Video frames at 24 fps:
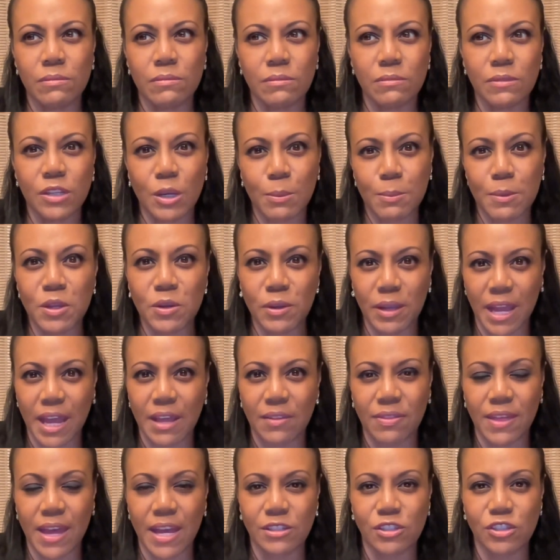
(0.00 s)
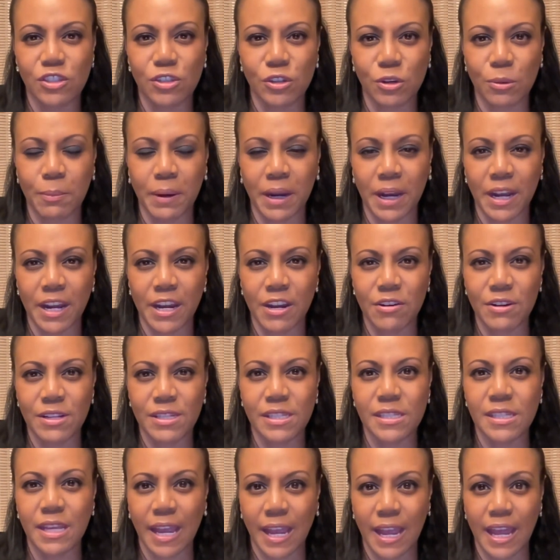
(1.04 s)
communicate that to your buyer and
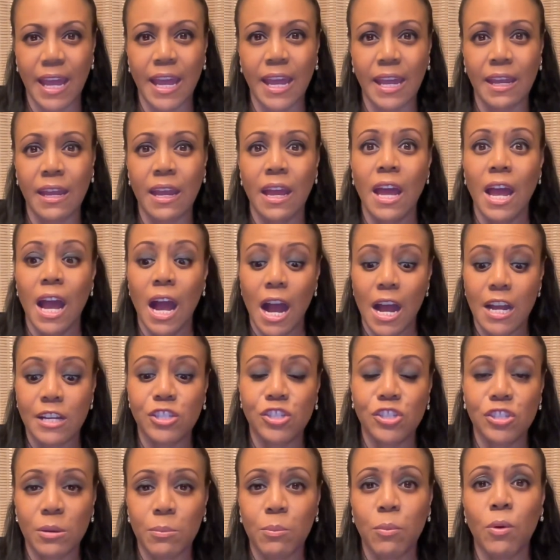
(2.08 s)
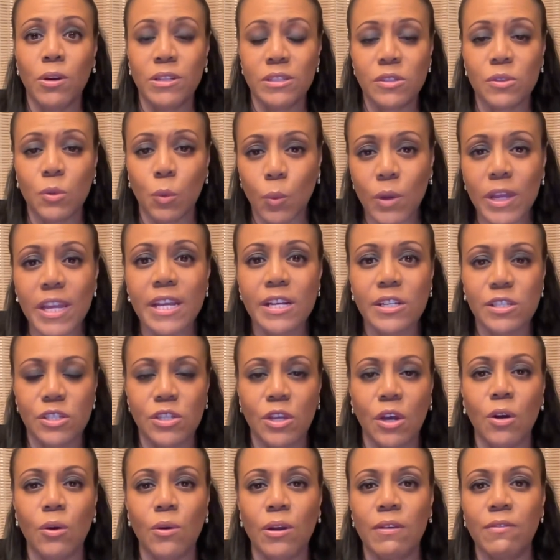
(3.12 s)
say, hey, I ship once a week,
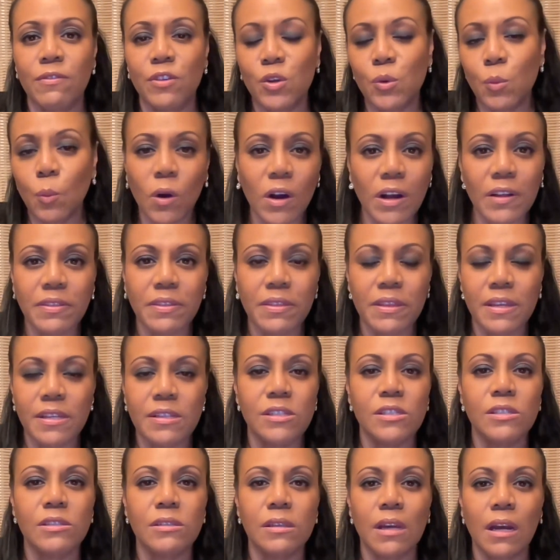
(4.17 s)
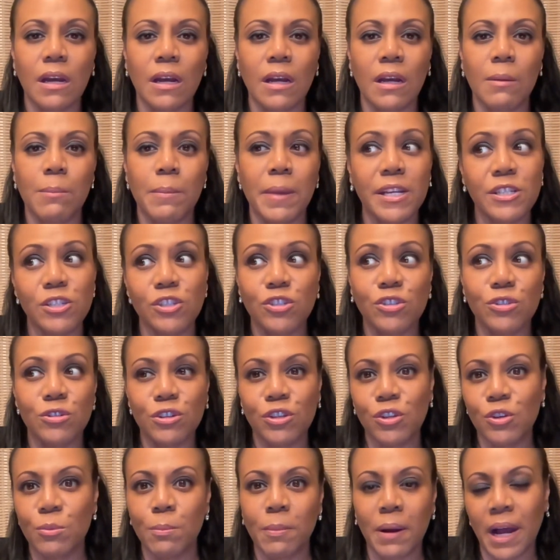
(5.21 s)
so if you want this, make sure
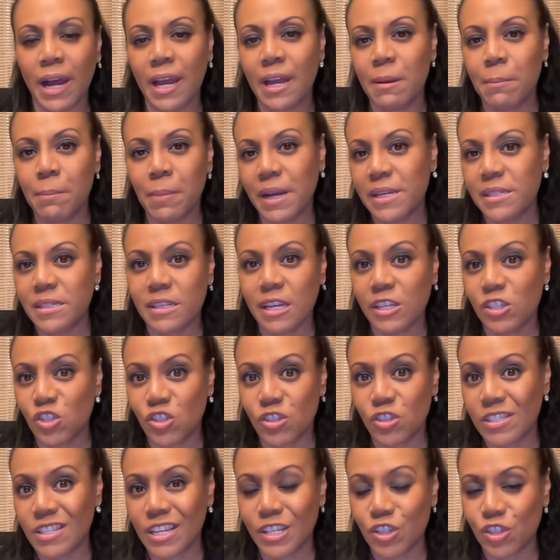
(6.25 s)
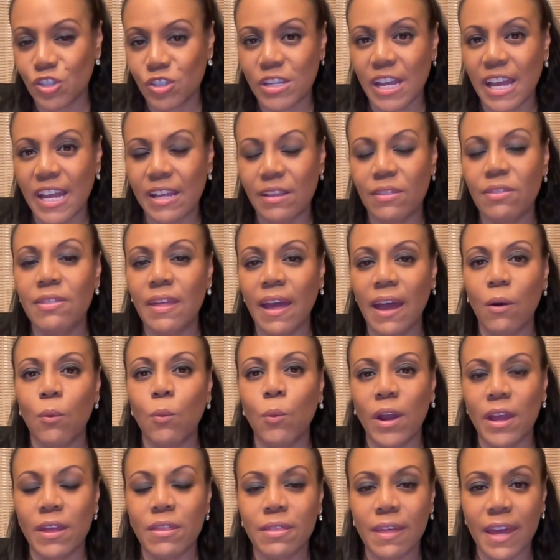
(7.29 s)
you buy it by such and such date. That
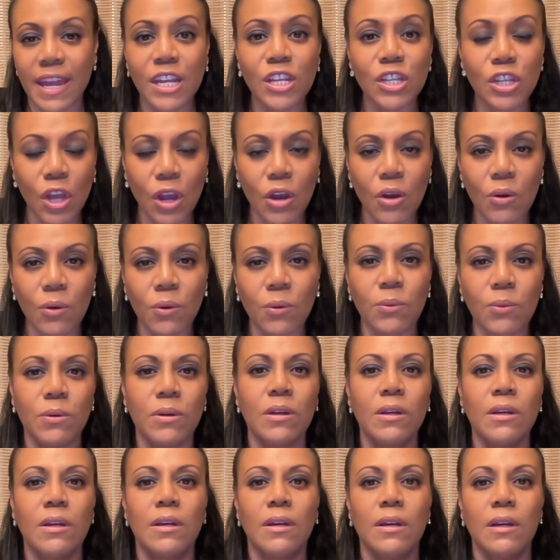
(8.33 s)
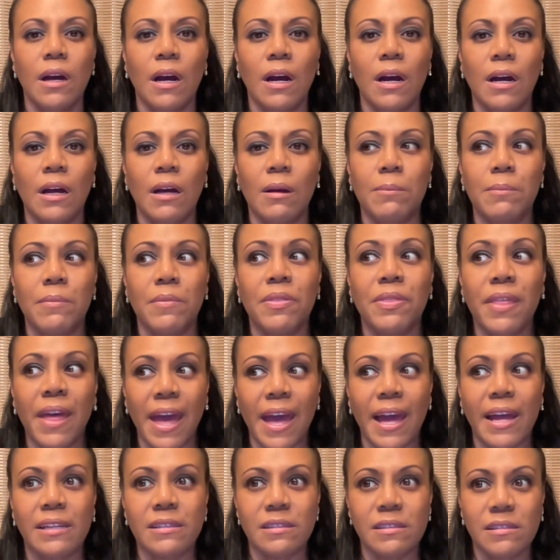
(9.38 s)
way they know
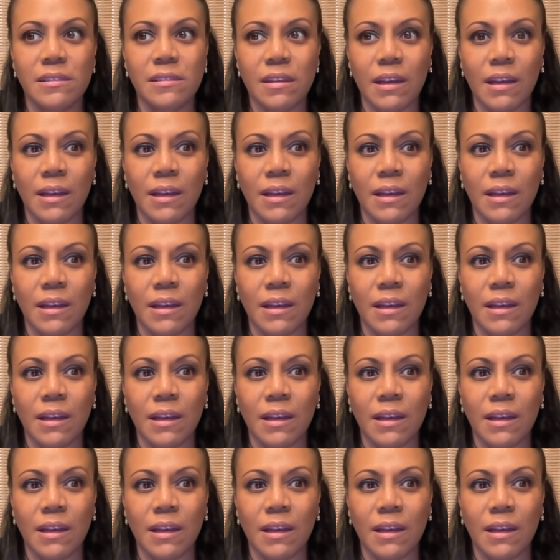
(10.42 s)
that